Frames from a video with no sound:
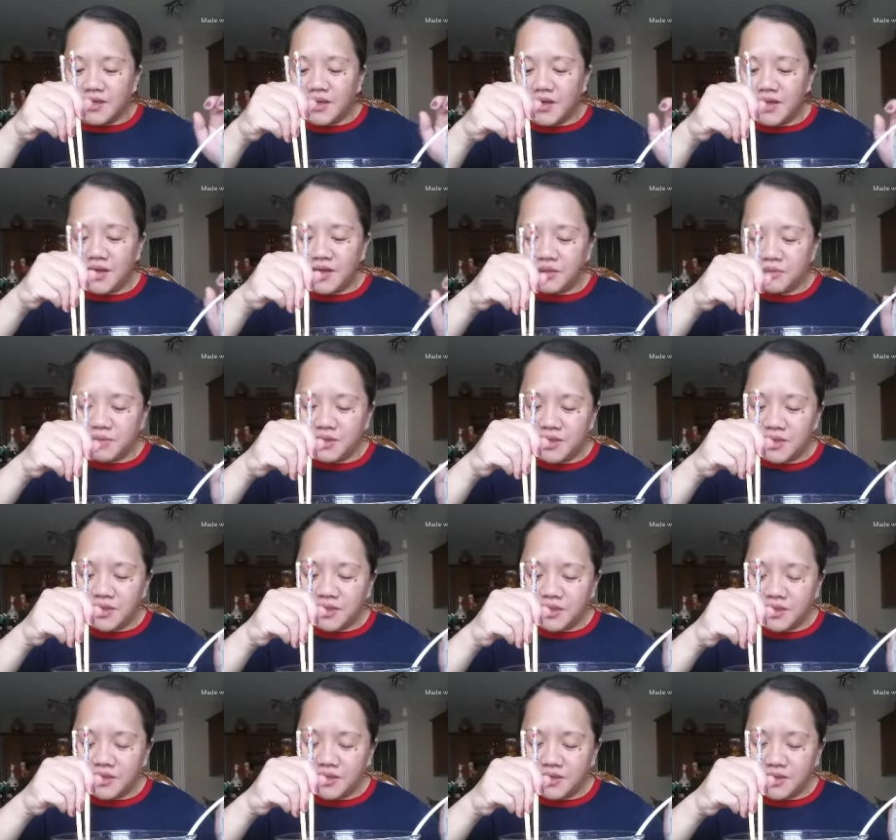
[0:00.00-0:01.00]
I
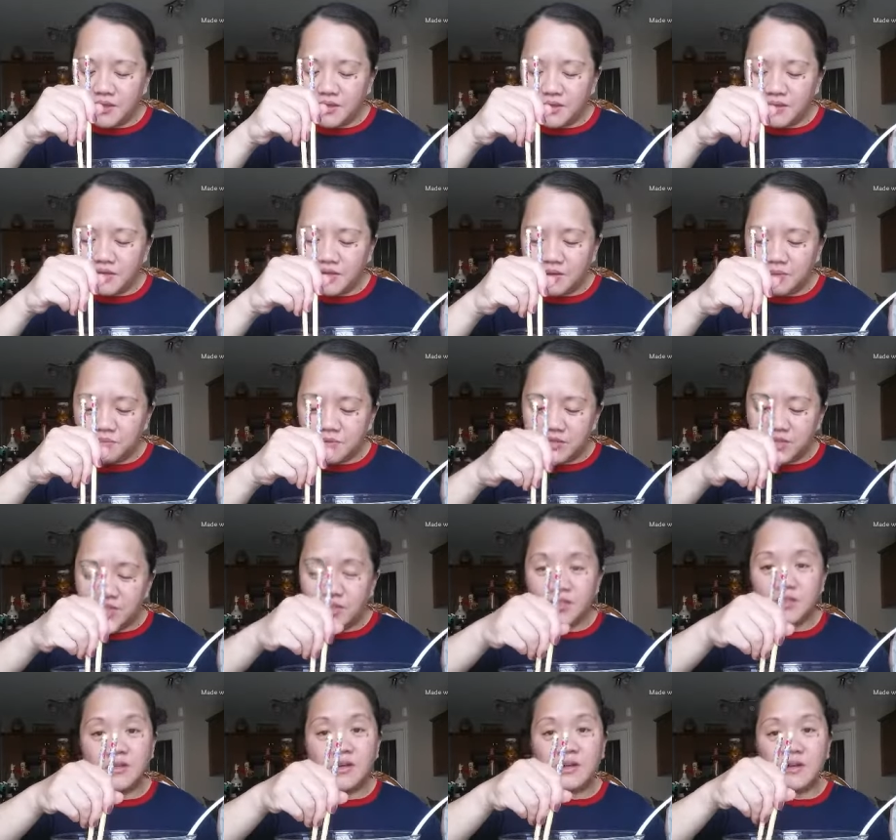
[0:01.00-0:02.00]
really, you know,
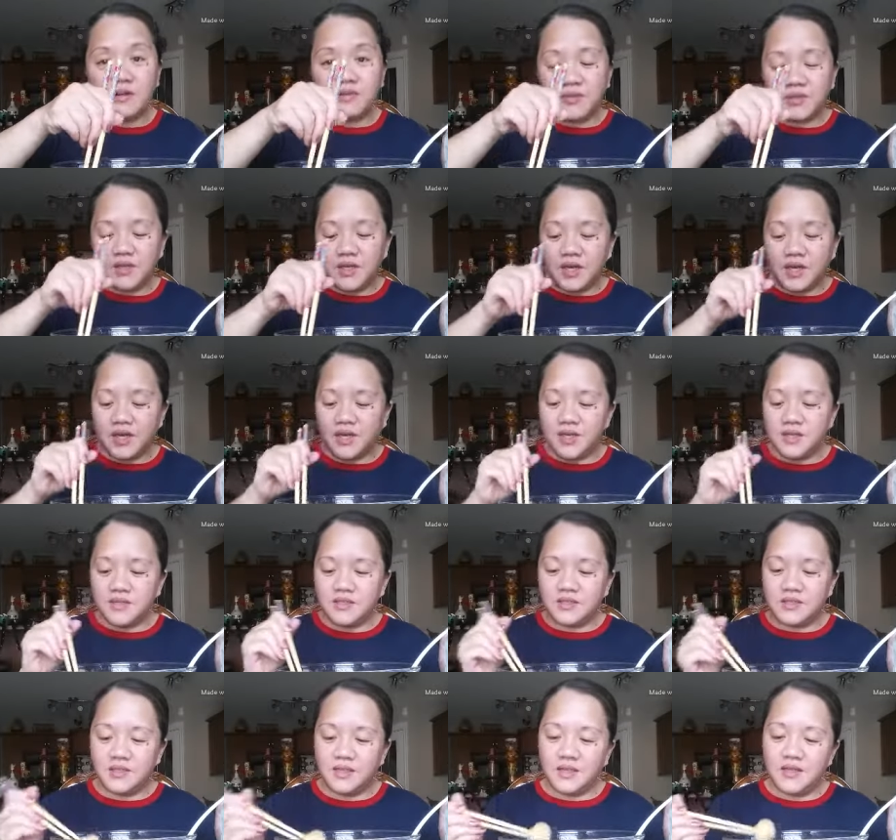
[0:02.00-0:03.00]
appreciate all of you
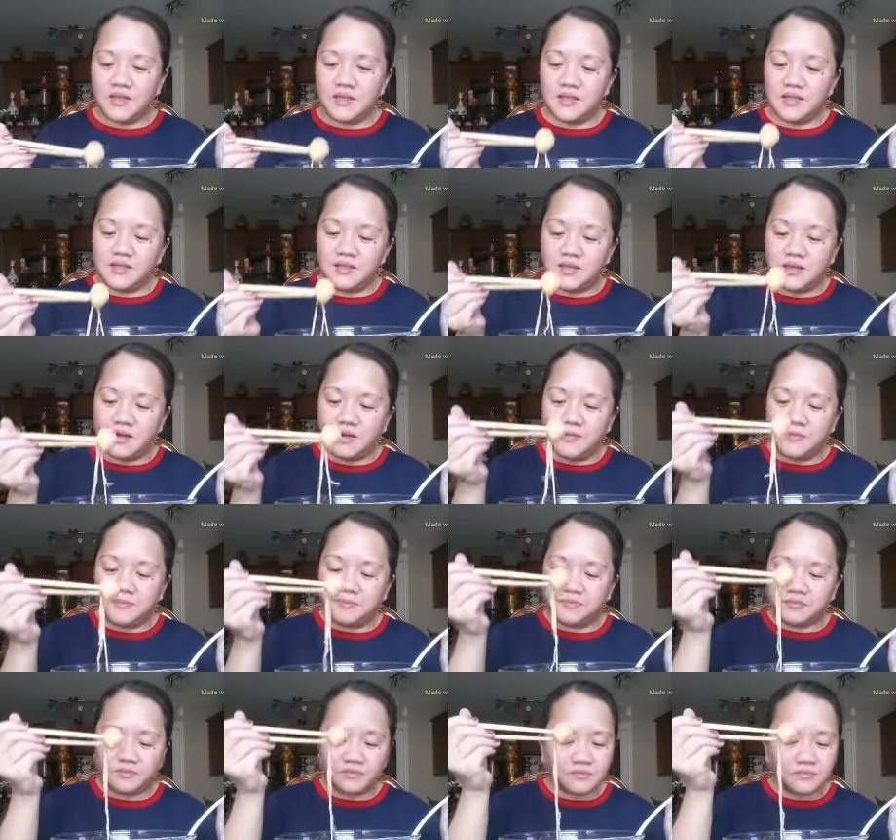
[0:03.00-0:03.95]
guys. And um,